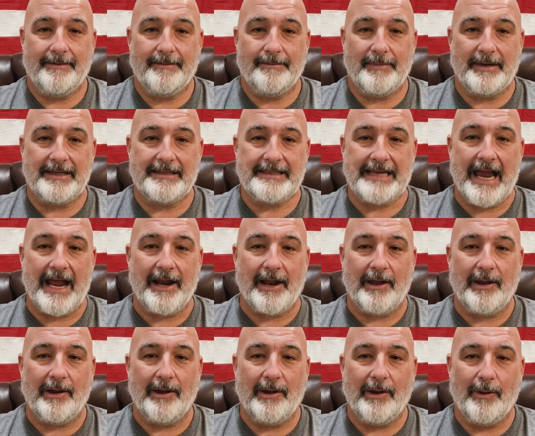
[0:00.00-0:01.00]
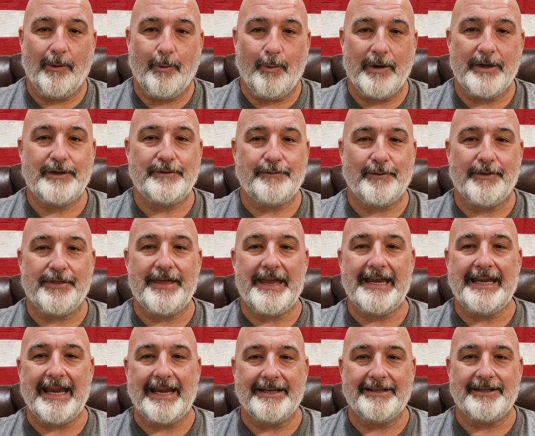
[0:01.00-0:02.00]
But it's kind of wishful
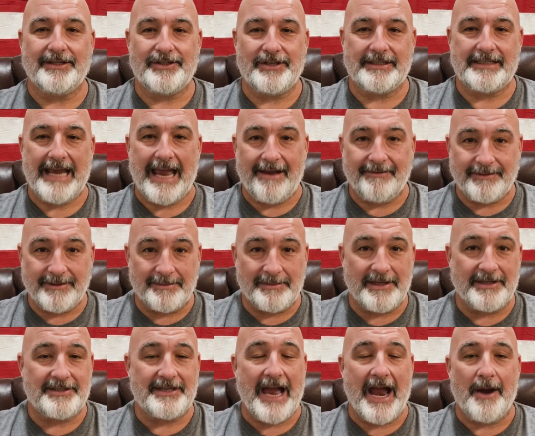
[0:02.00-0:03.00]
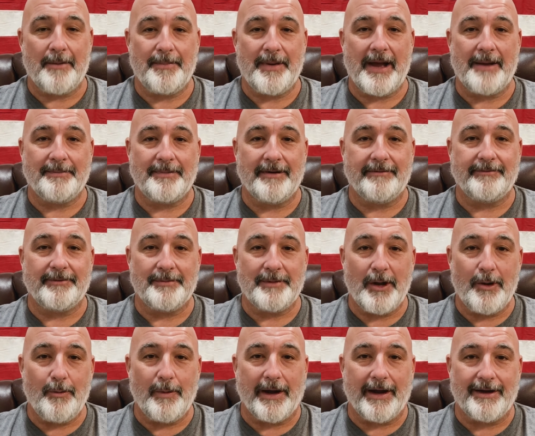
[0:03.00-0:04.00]
thinking to just have some desire pop up from
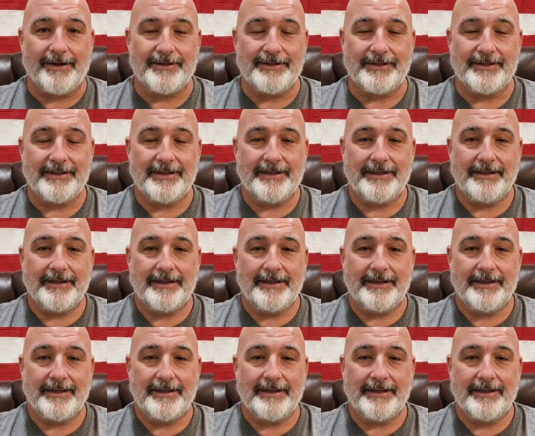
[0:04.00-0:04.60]
nowheres.